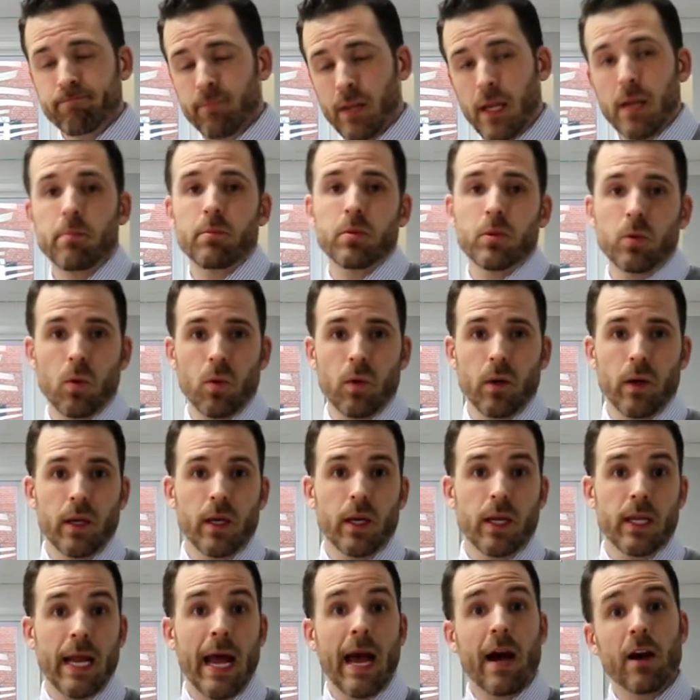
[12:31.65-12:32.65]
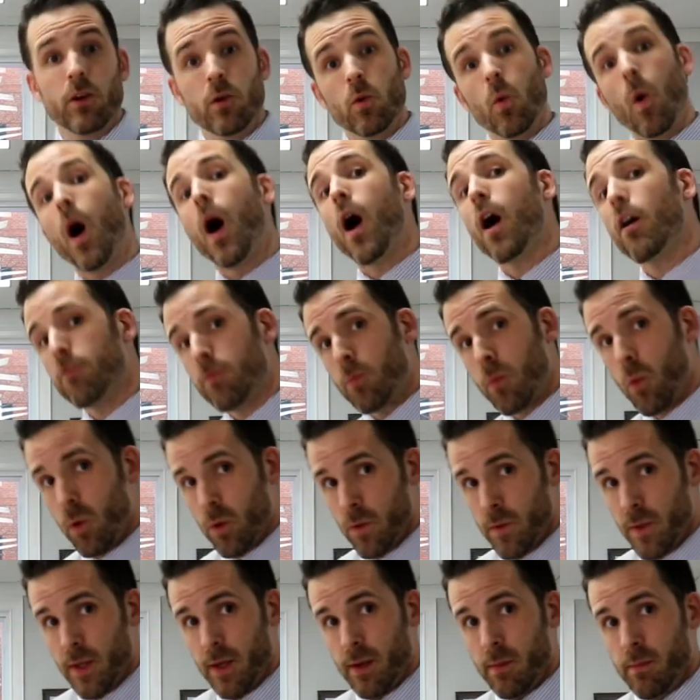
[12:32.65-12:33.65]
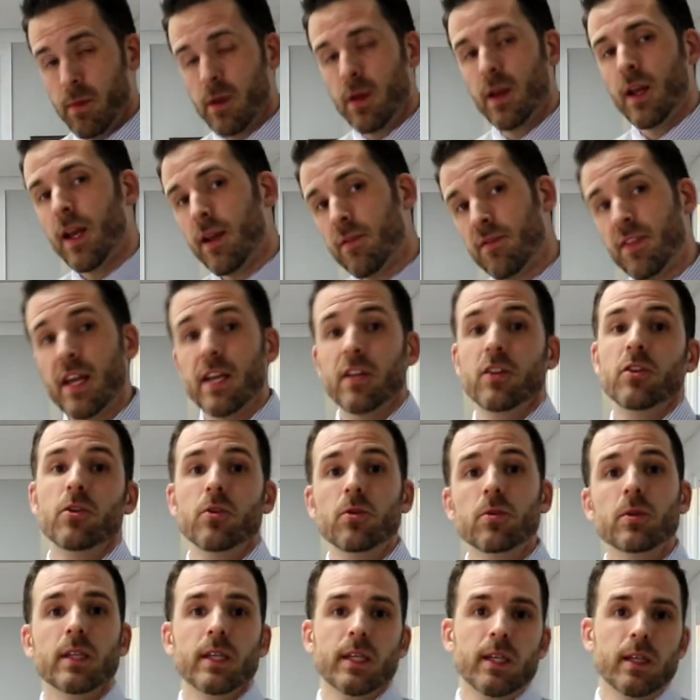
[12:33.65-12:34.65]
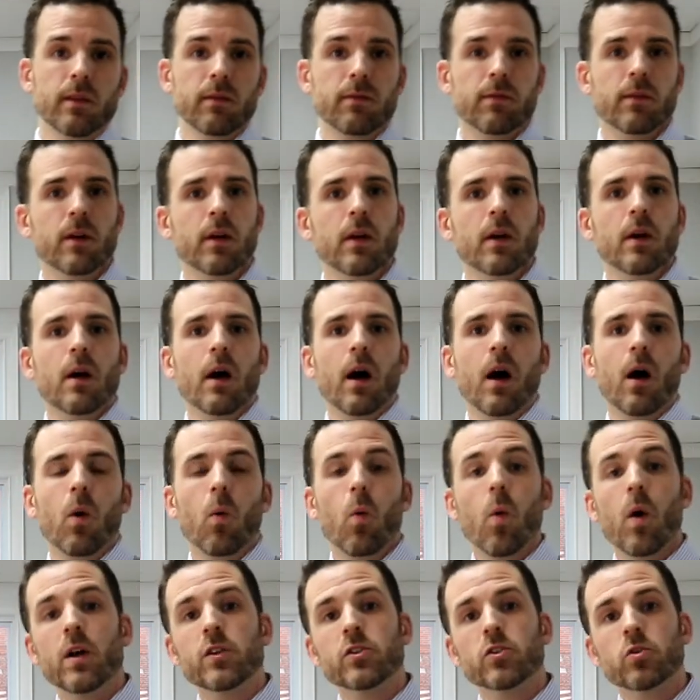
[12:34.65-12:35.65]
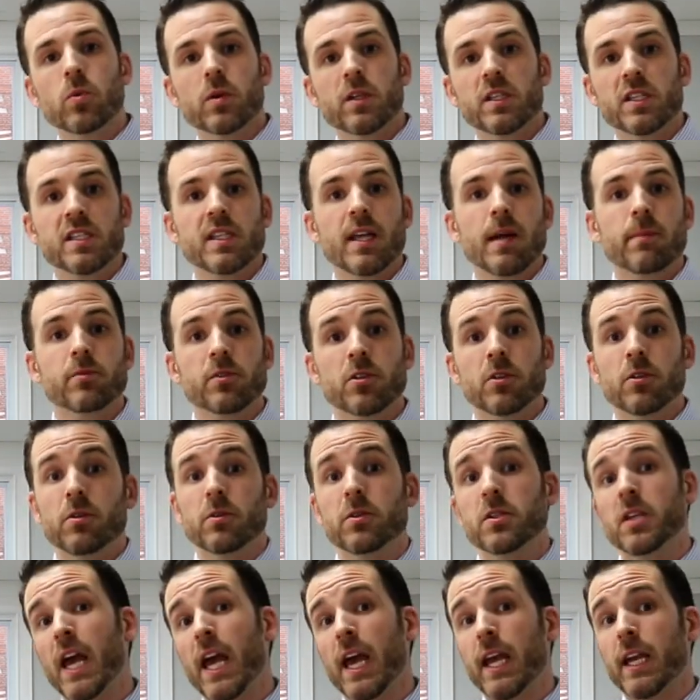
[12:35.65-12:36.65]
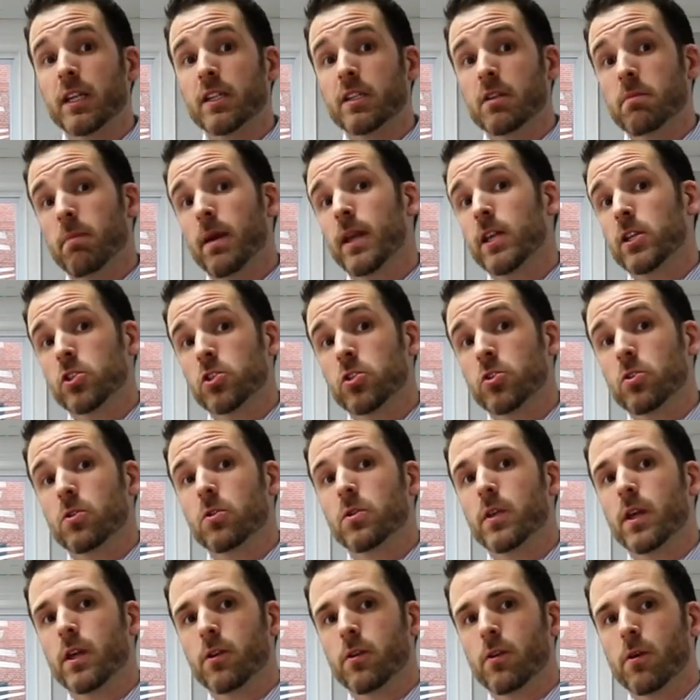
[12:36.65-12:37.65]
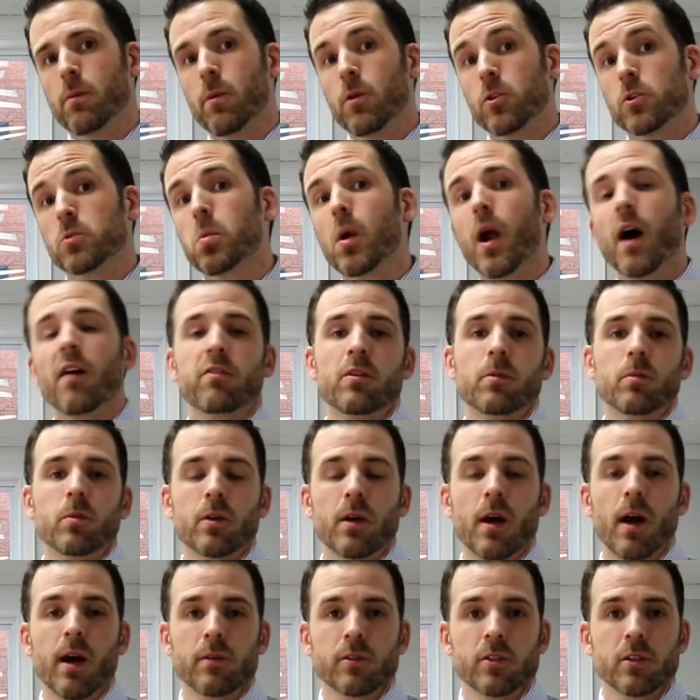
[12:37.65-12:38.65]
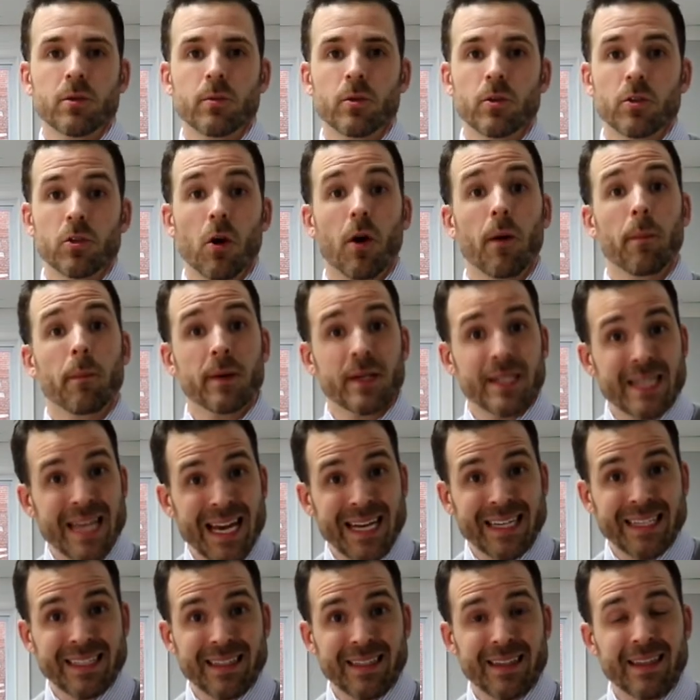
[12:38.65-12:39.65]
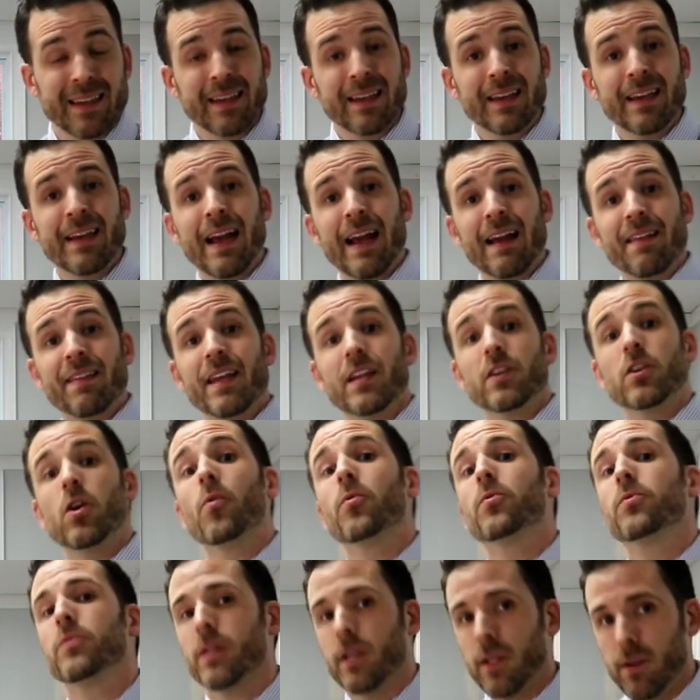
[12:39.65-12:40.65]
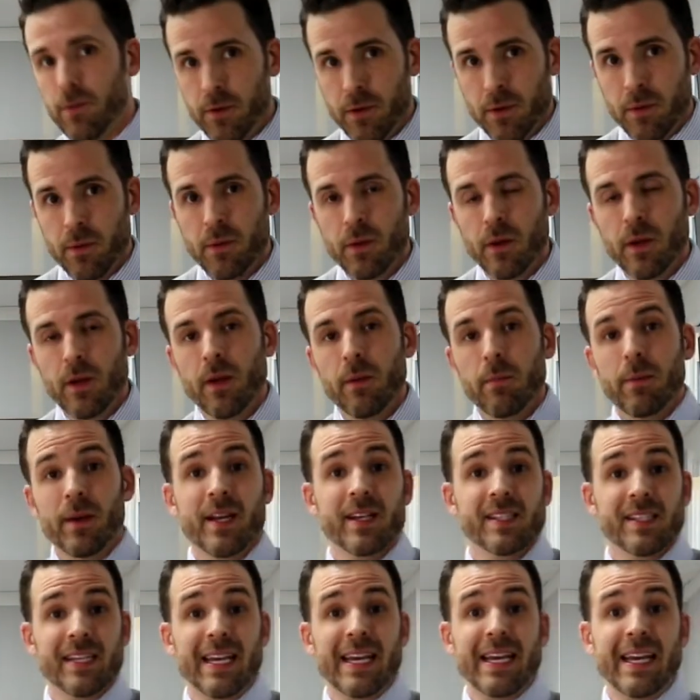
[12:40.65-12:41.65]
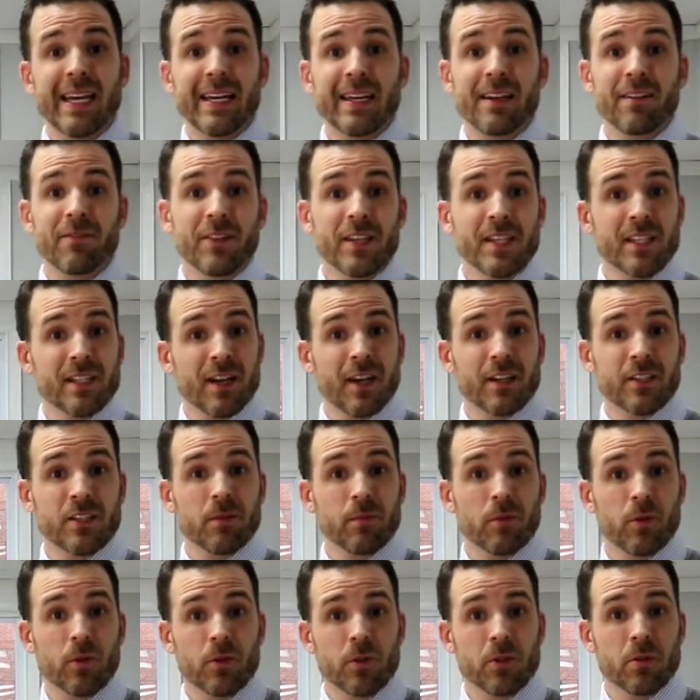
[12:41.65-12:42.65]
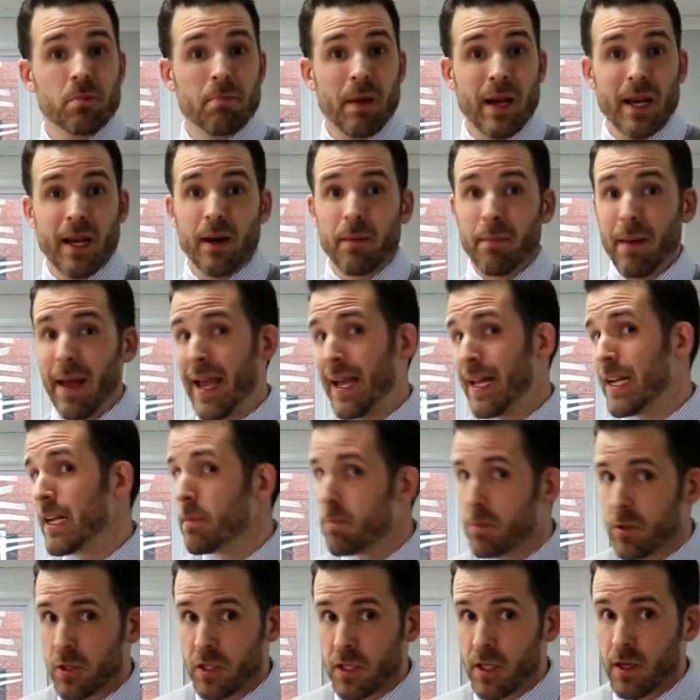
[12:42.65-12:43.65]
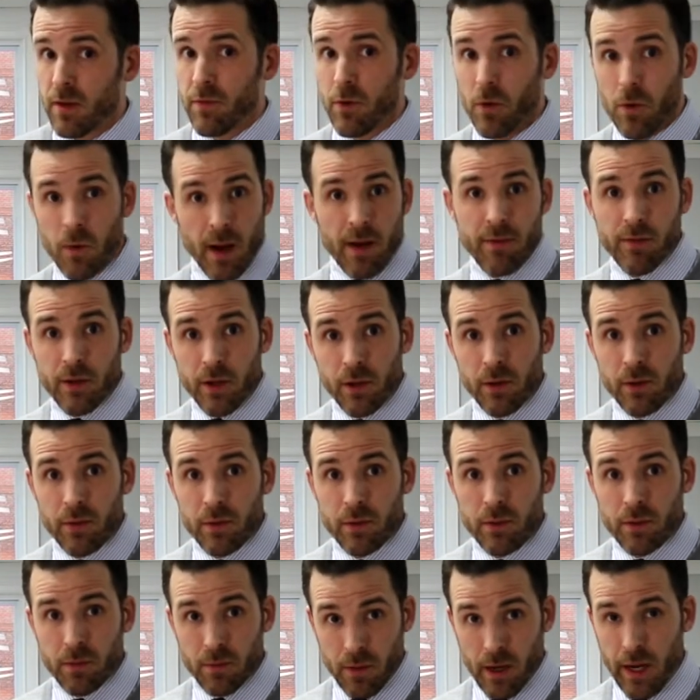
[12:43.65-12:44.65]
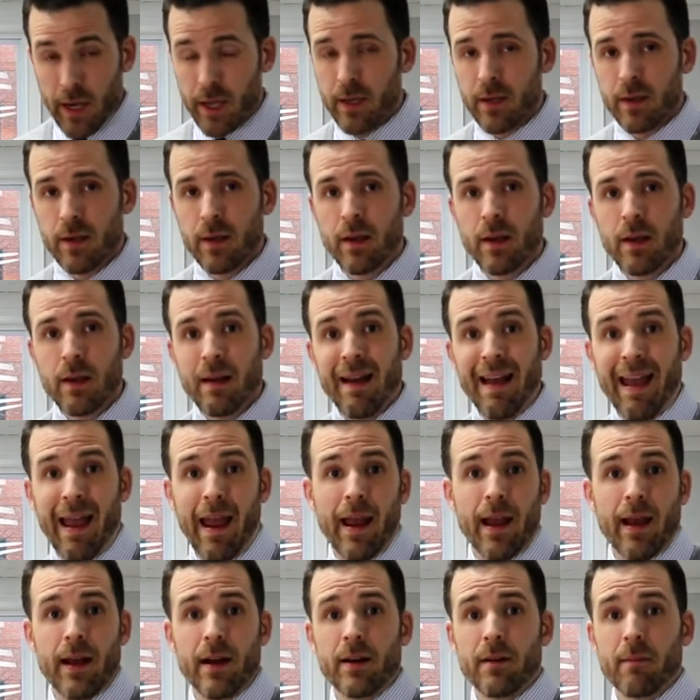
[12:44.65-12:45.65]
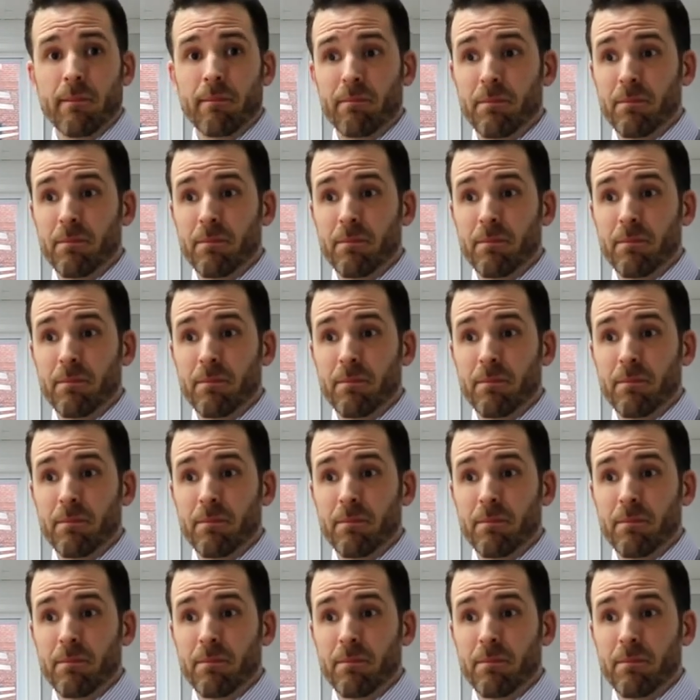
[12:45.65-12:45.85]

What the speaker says: employee and how you offboard them if they do leave. What sort of steps do you take to make sure that your most profitable customers are protected and they don't leave you? Because again, if these customers make up 80% of your revenue, right, and